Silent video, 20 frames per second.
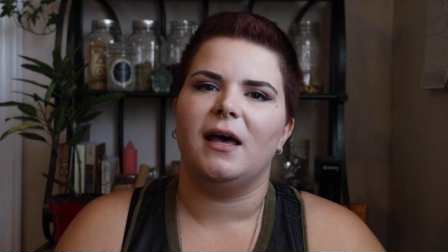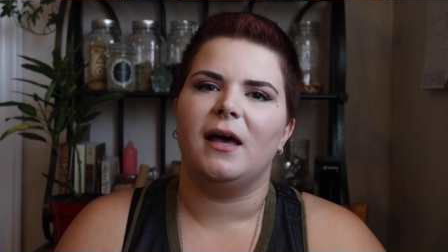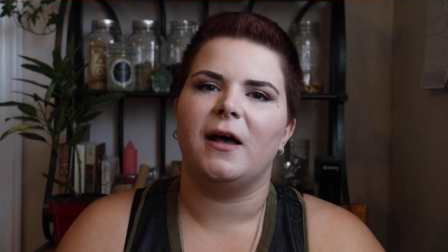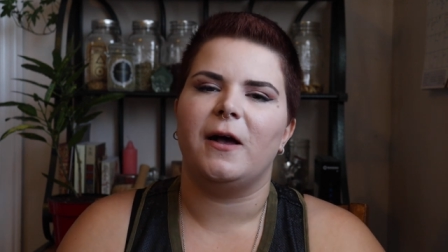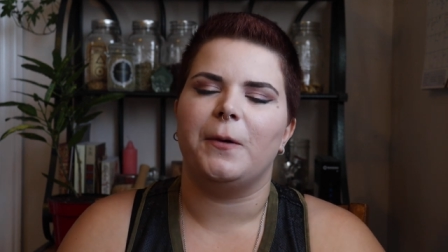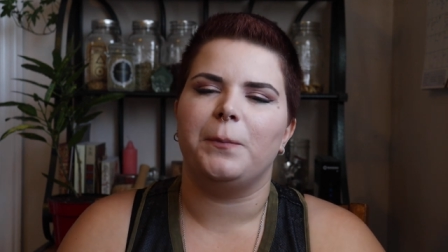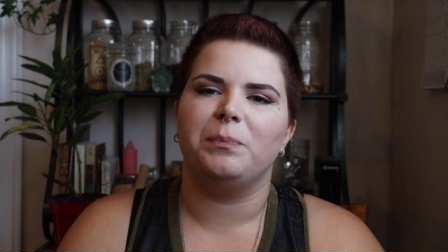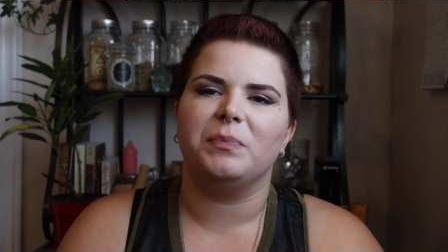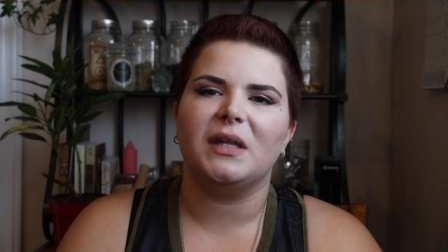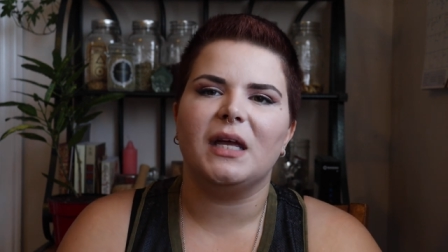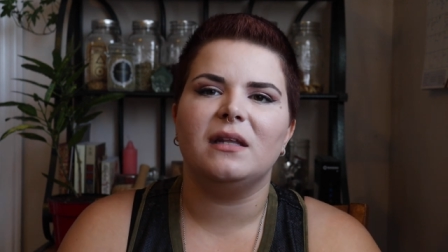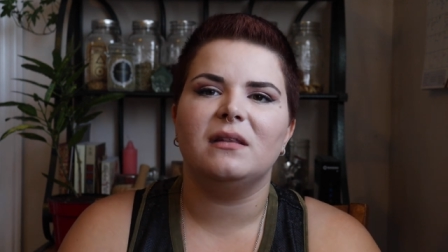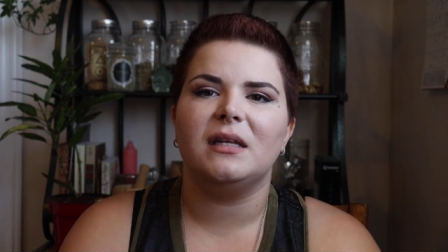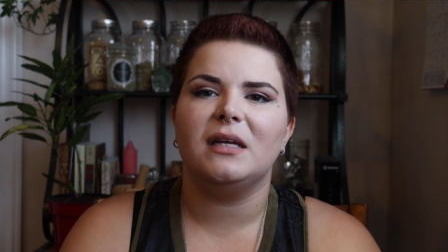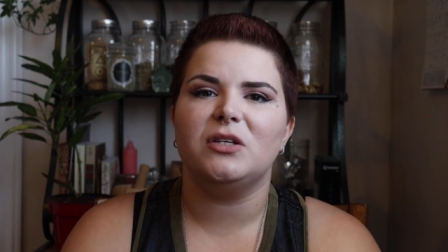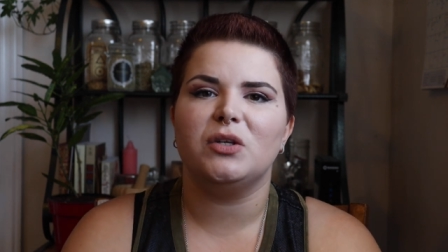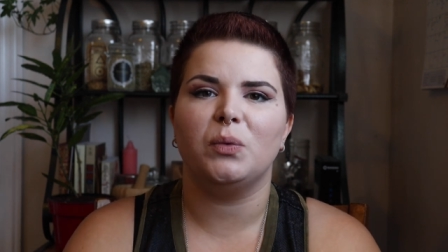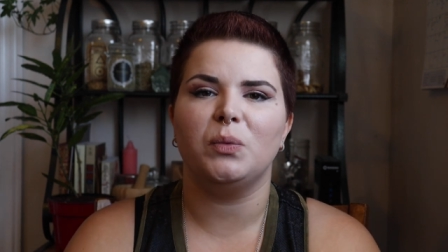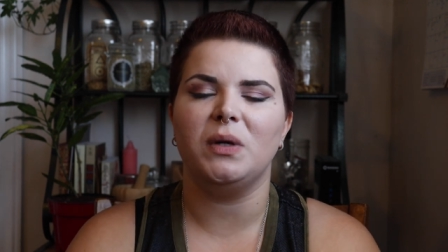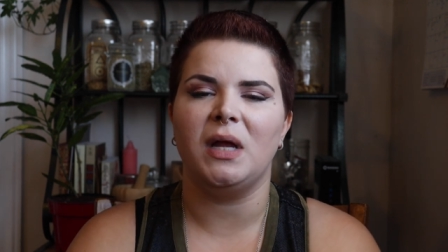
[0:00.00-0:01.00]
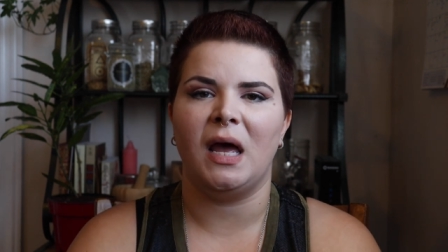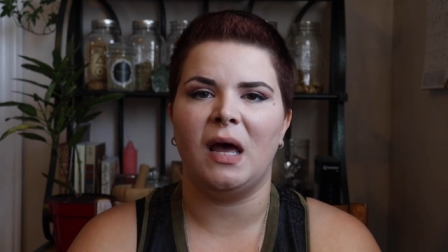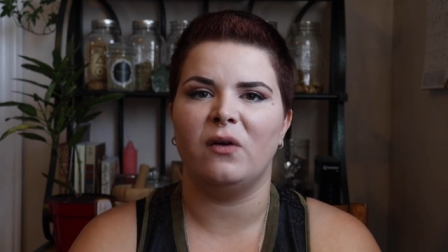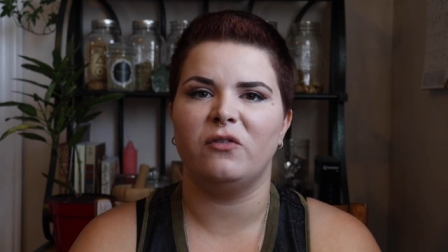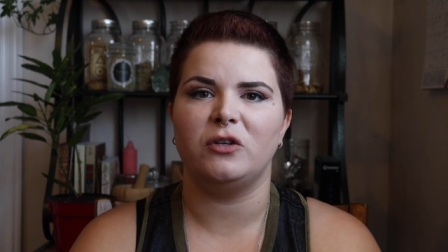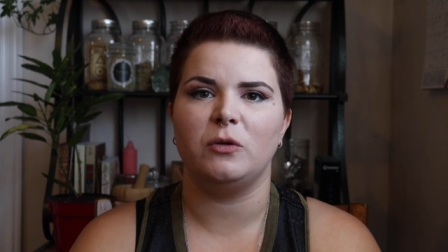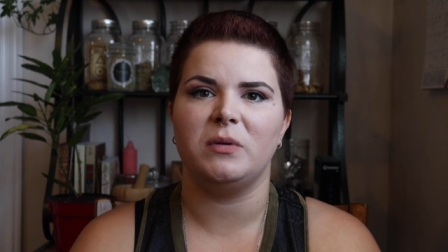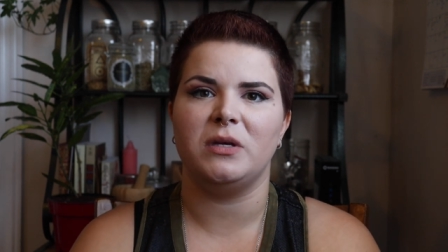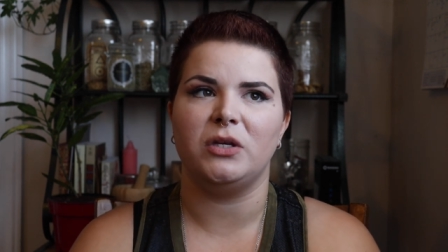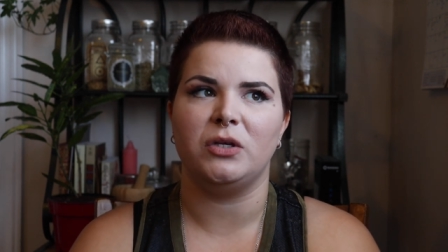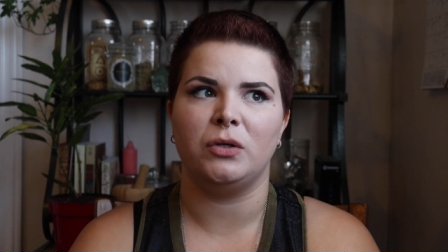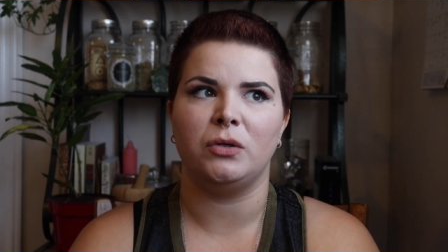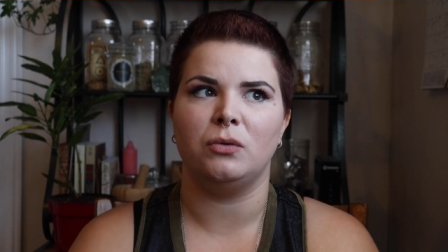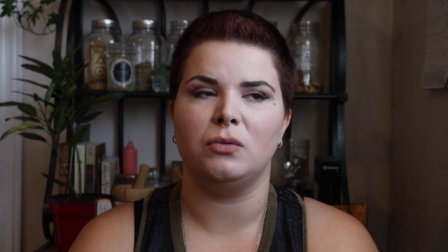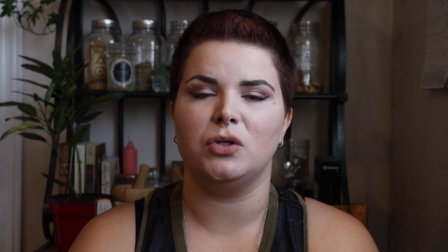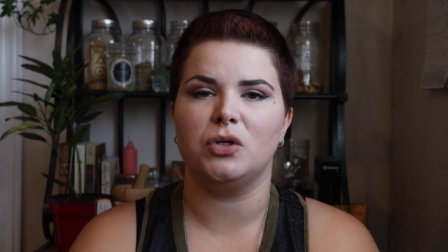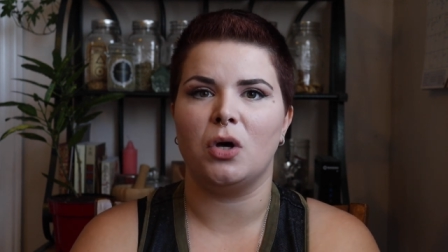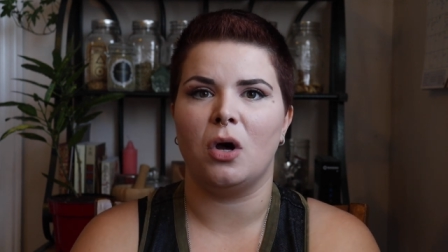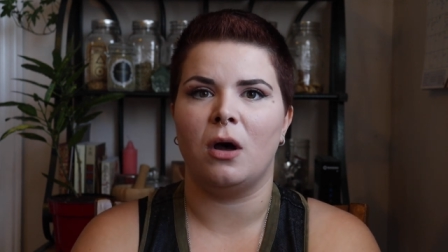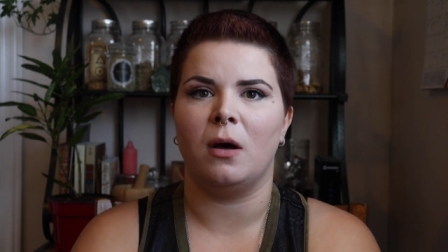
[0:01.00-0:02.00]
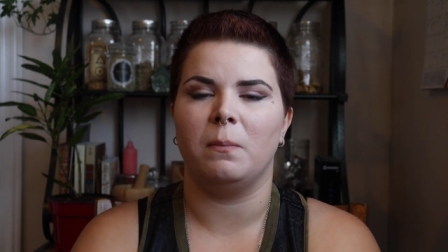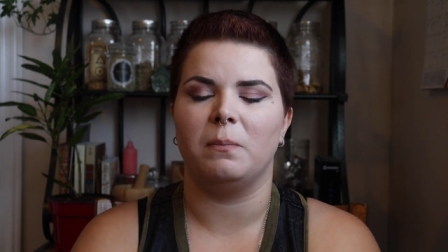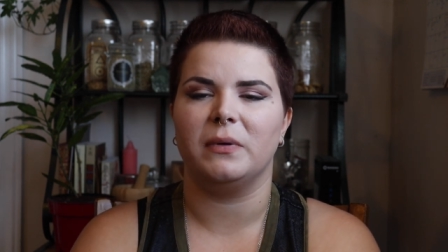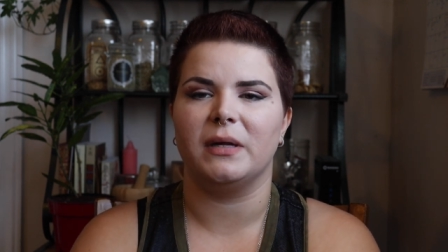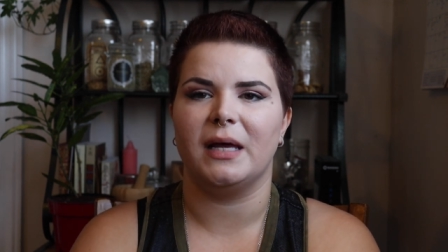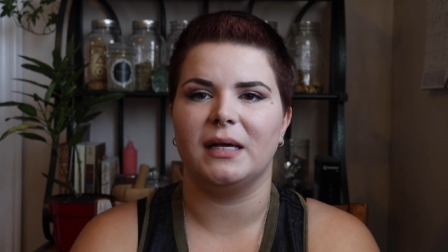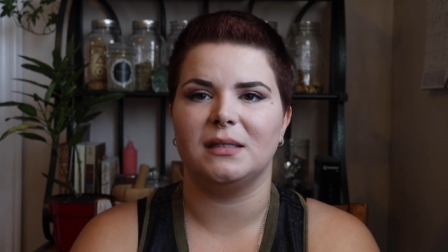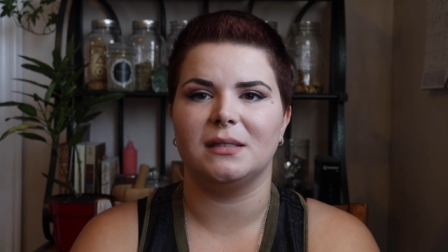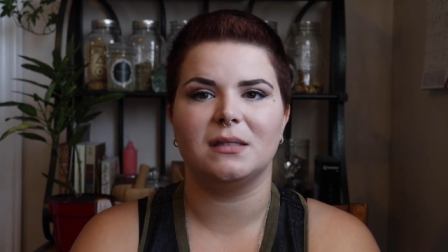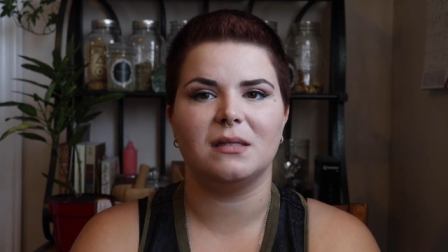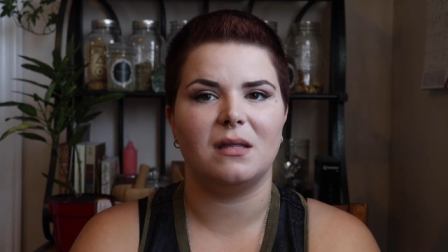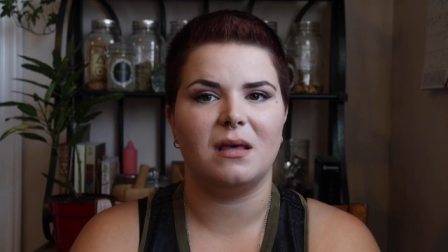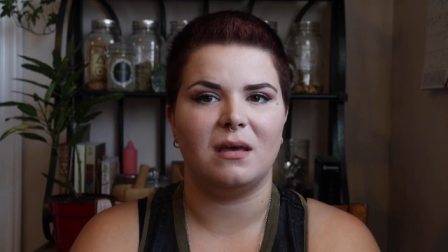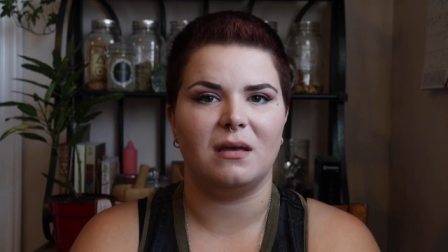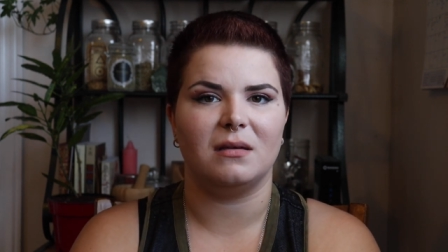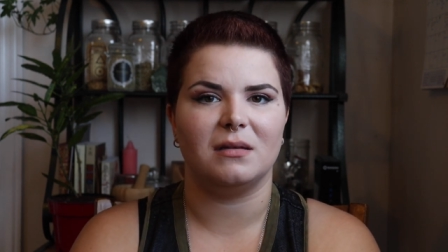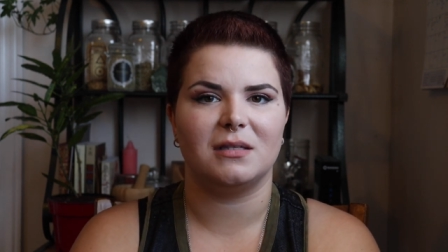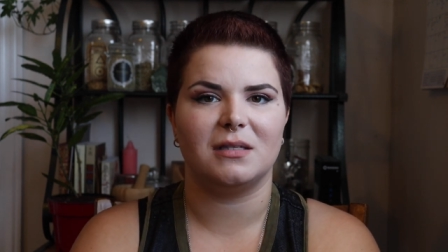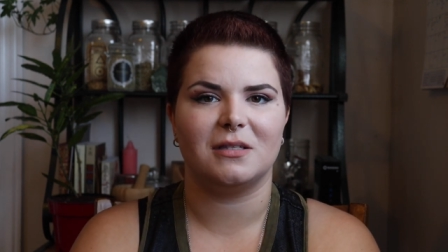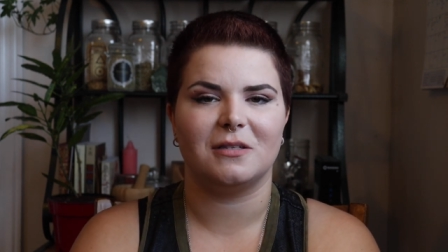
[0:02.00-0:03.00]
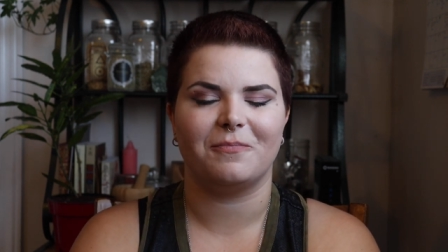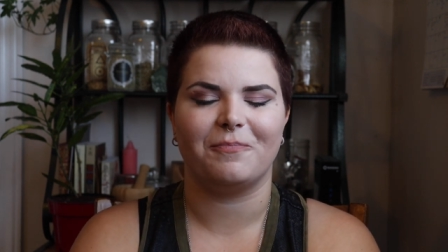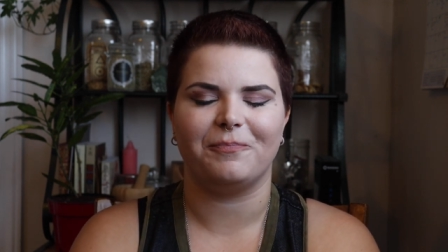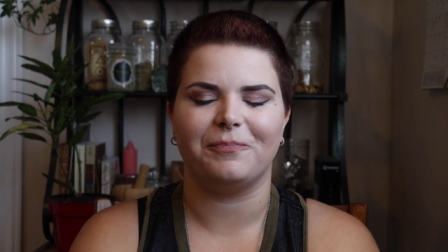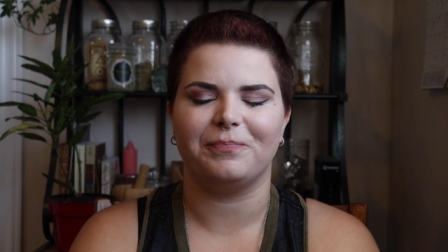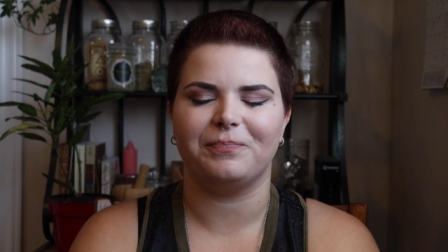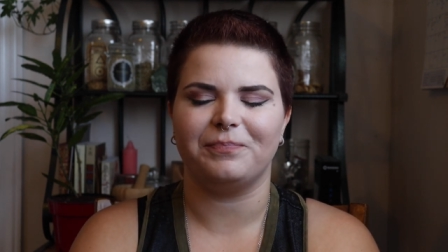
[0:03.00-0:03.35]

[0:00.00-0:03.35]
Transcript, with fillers: Um, and they don't have to be huge, complex things.